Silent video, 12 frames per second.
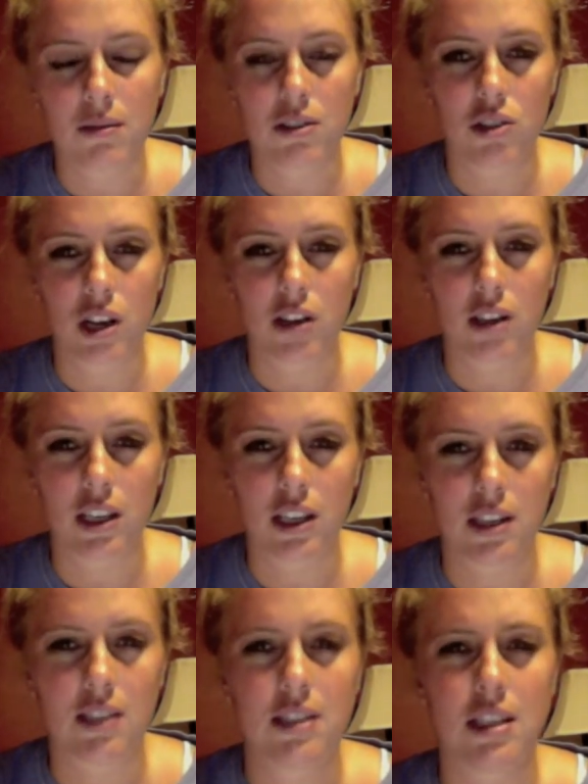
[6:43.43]
Struggling
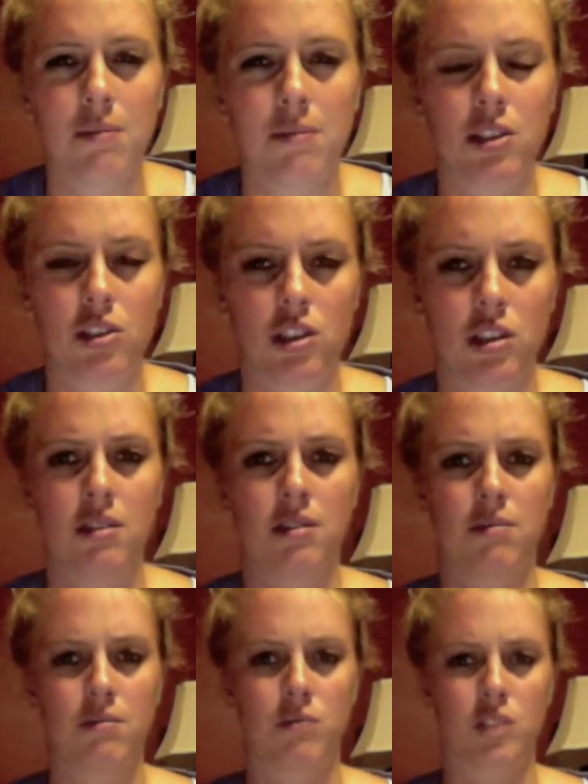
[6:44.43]
kids, he mentioned
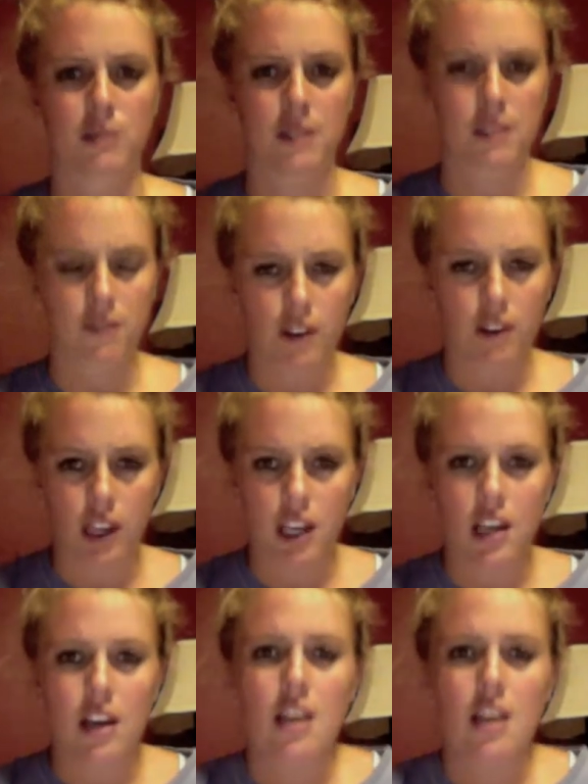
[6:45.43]
more specifically,